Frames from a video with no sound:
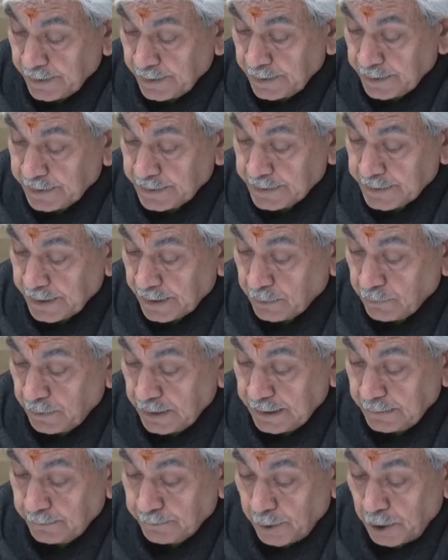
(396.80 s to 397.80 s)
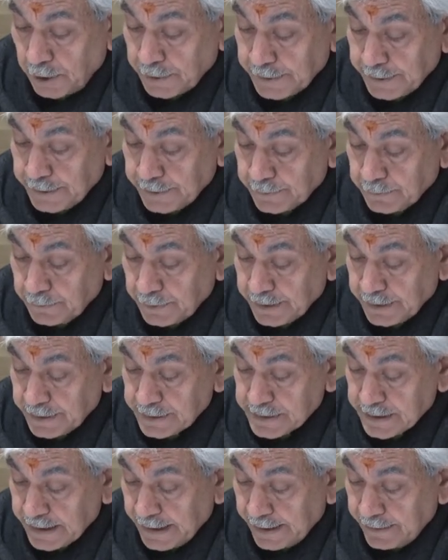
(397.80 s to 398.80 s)
It is equally important to
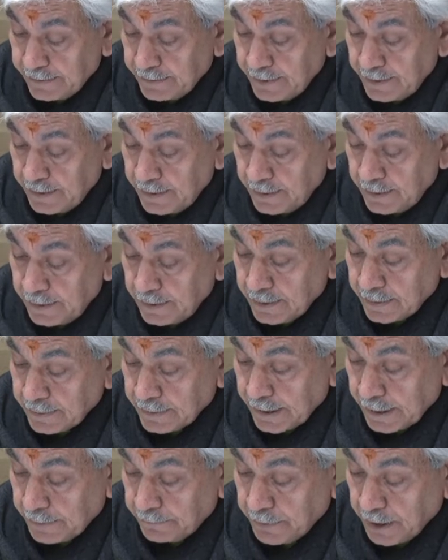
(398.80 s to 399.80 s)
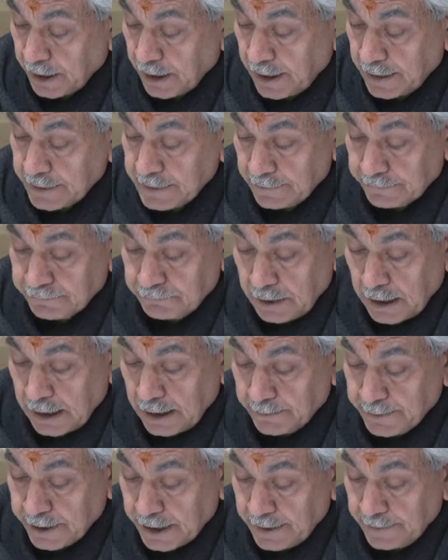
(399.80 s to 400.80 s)
understand that because of
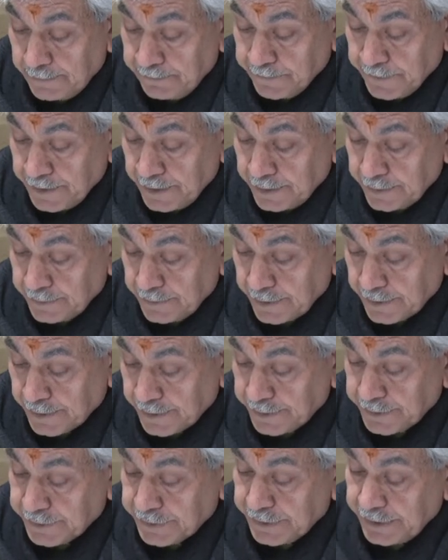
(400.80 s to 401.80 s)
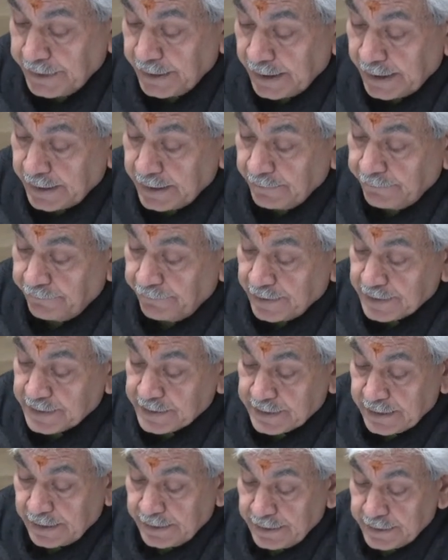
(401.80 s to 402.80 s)
Mahamana, the country had a
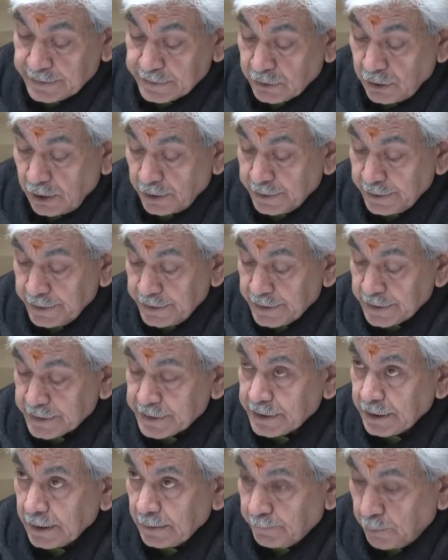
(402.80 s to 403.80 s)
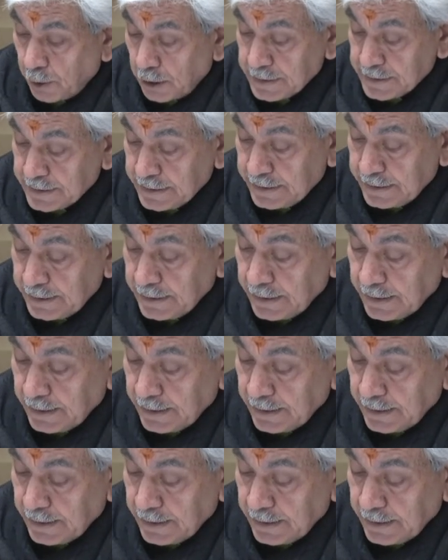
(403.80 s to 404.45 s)
first and strong industrial policy